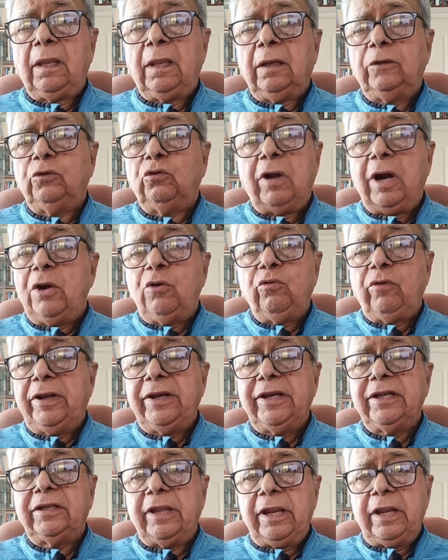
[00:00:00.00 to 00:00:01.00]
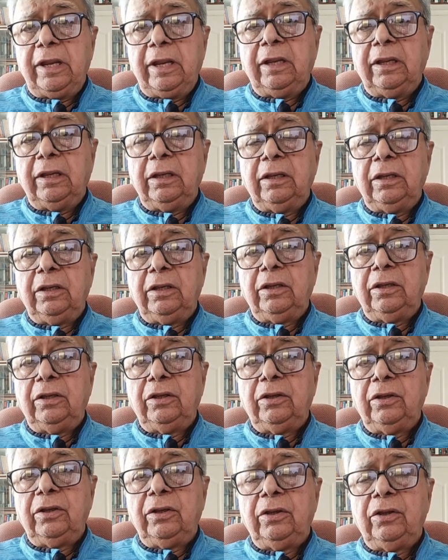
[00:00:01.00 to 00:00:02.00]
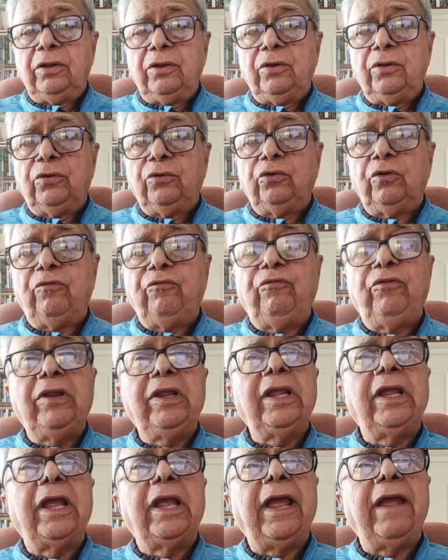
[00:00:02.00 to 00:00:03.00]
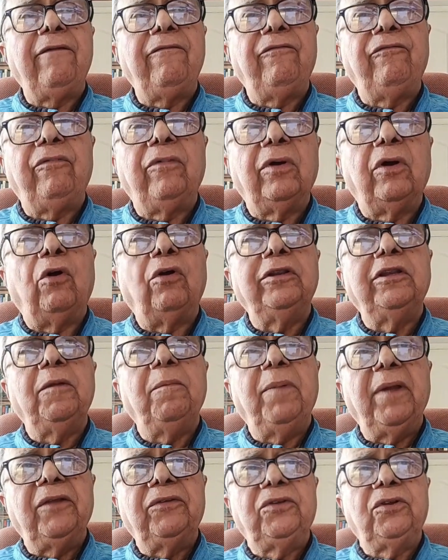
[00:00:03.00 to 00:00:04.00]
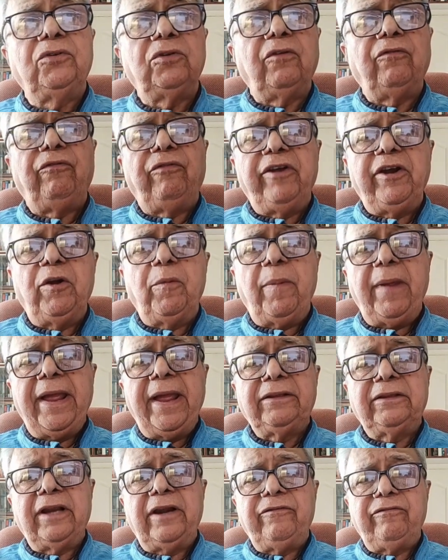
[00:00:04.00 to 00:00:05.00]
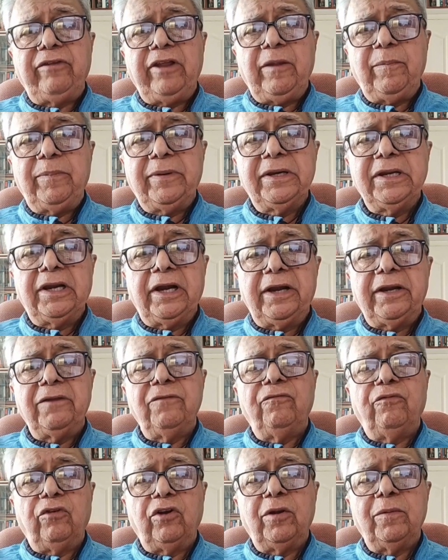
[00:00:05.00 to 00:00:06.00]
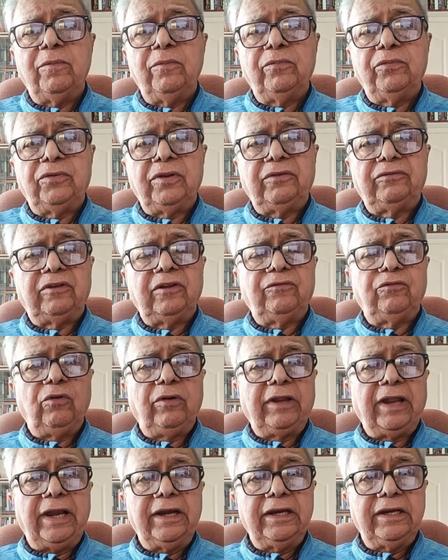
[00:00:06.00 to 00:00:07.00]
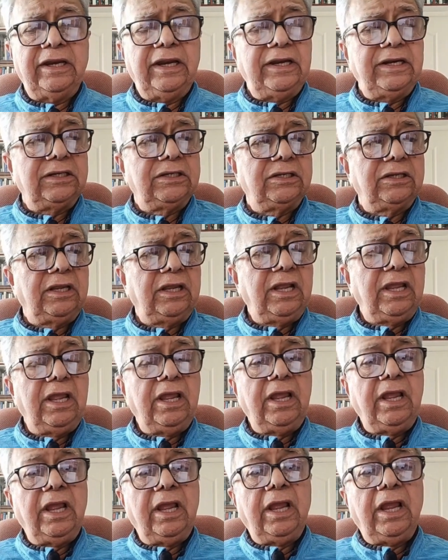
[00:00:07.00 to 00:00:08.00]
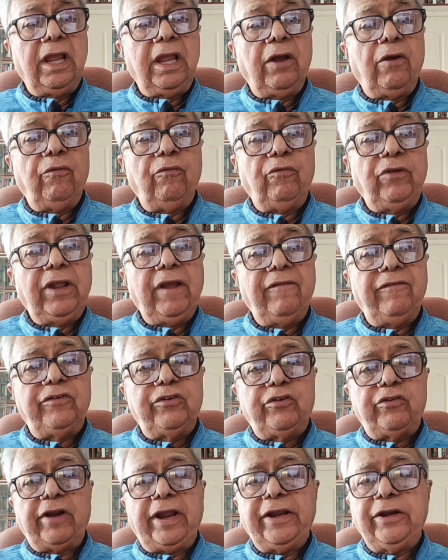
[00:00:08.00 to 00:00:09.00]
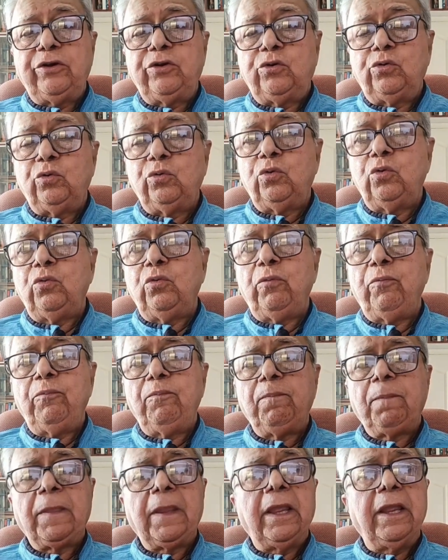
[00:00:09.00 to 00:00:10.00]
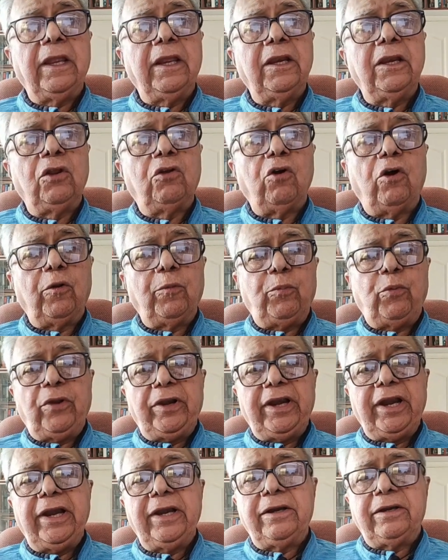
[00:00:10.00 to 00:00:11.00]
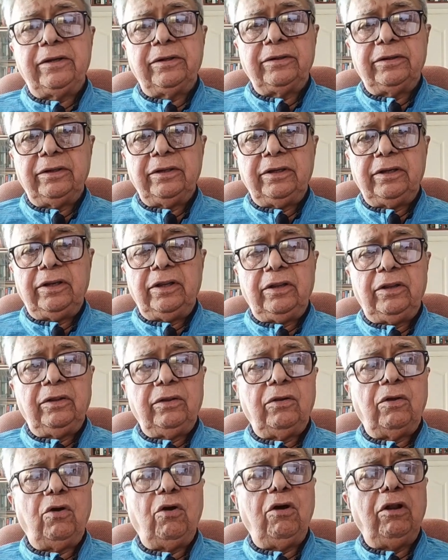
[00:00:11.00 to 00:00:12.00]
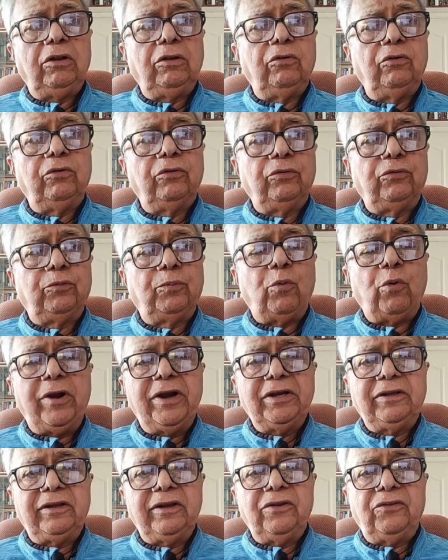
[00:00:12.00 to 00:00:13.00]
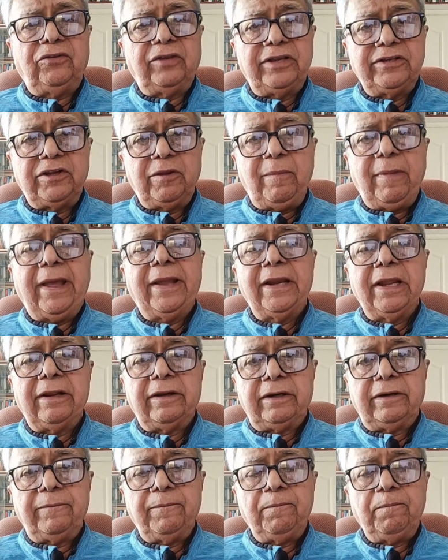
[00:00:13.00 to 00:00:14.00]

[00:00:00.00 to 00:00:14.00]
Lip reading: you can't do anything. So we have, on the basis of feedback that we have been getting from successful candidates, we have tried to incorporate all those points in such a manner